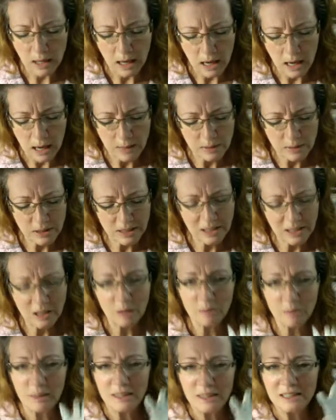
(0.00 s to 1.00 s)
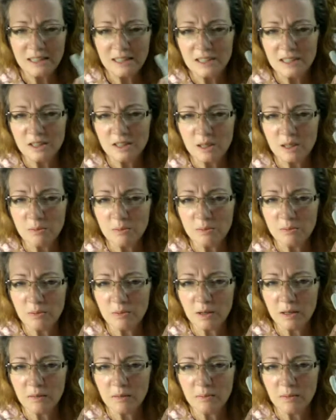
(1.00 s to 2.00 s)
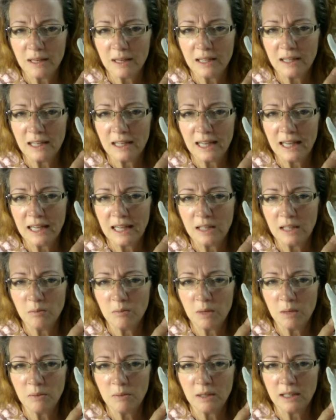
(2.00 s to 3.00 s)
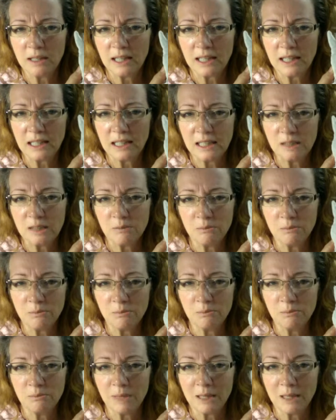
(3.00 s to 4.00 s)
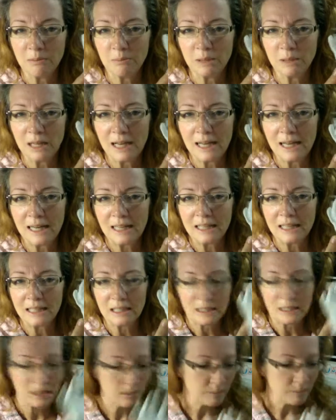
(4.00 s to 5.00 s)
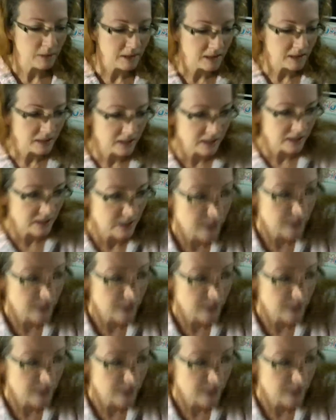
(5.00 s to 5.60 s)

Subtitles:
I was thinking of painting this up, making the hand maybe like a nice, make it black, paint it like a